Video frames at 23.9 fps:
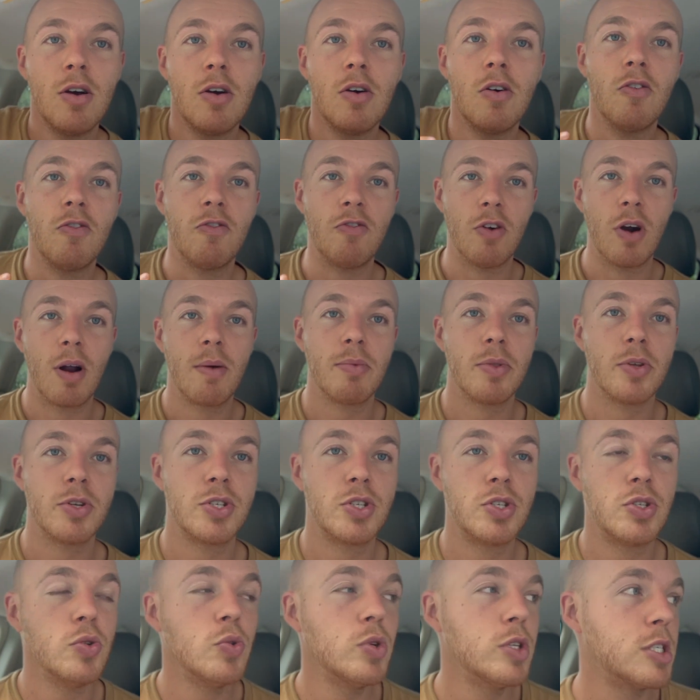From the
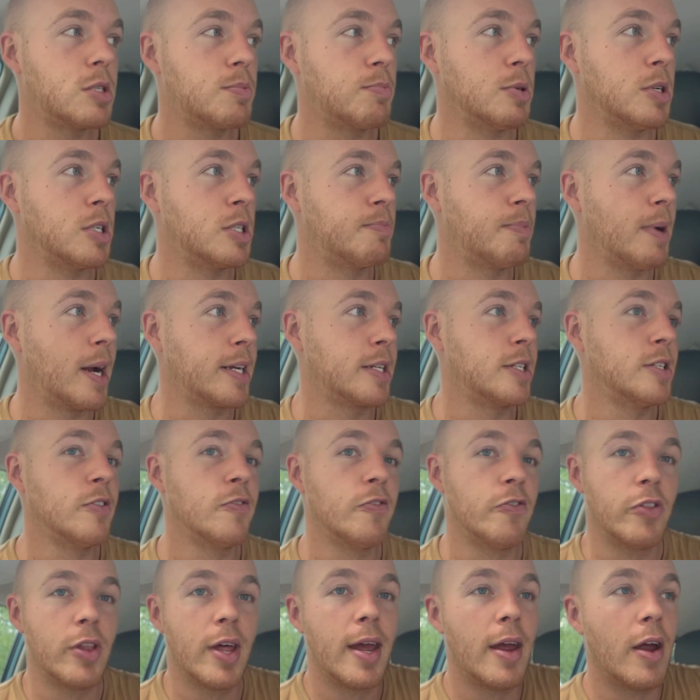student's
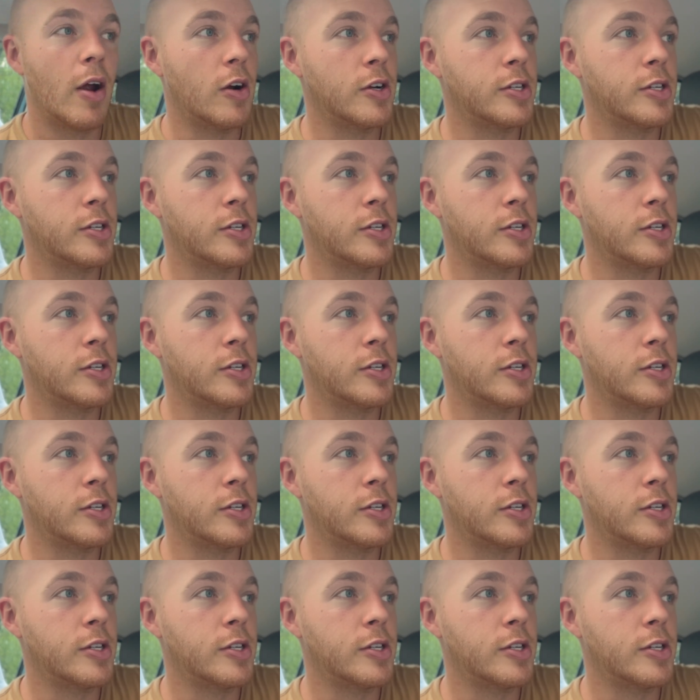perspective, they are